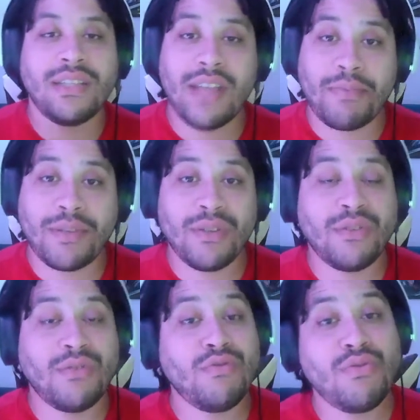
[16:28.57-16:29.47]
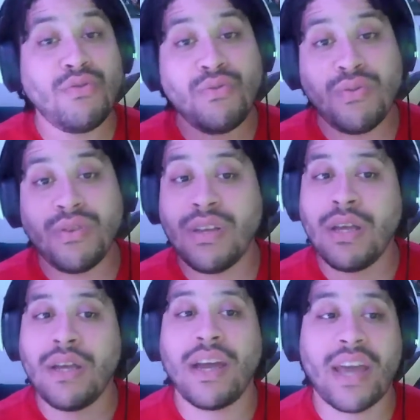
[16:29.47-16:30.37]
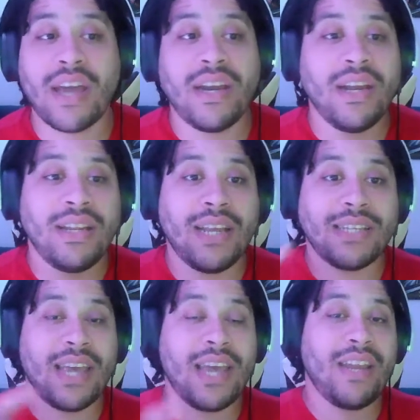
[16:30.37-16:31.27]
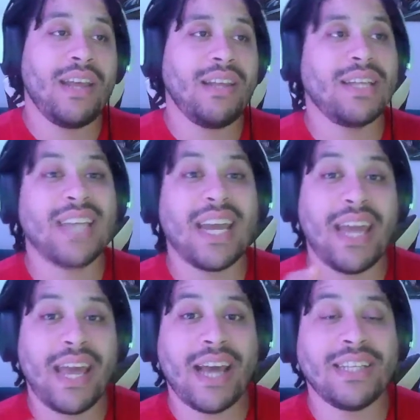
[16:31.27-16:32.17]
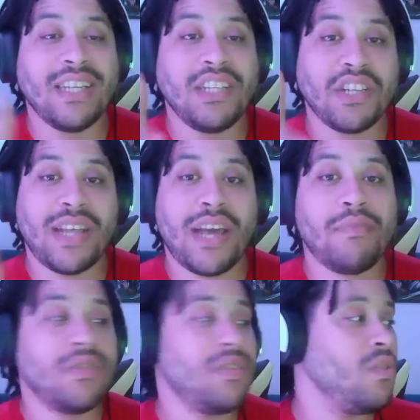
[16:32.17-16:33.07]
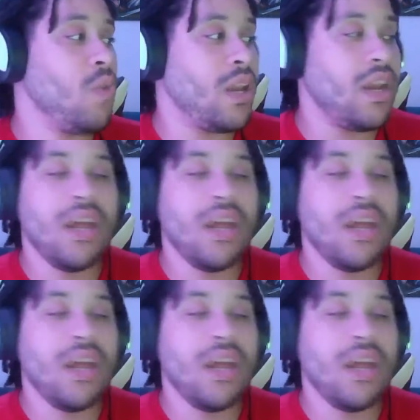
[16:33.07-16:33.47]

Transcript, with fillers: Episode 2, again, that's getting it. That's getting an 8 out of 10, just like episode 1.